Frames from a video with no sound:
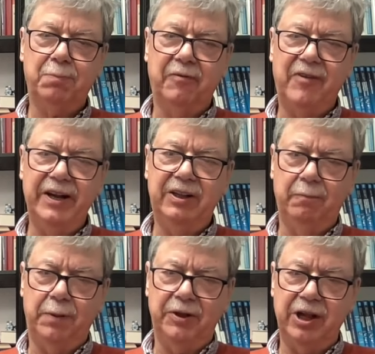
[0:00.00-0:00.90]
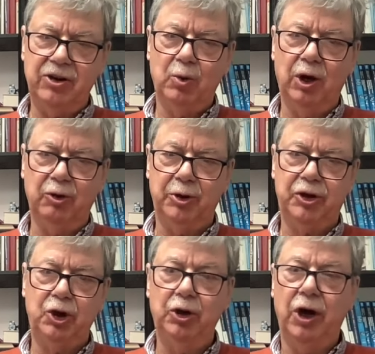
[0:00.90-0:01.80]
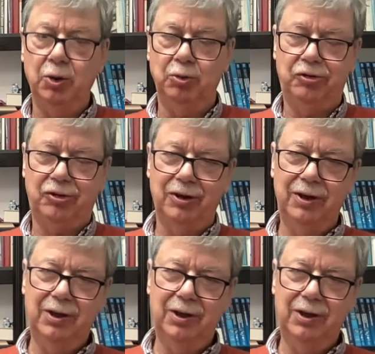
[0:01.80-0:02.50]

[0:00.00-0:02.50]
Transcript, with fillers: provide potential wells which could host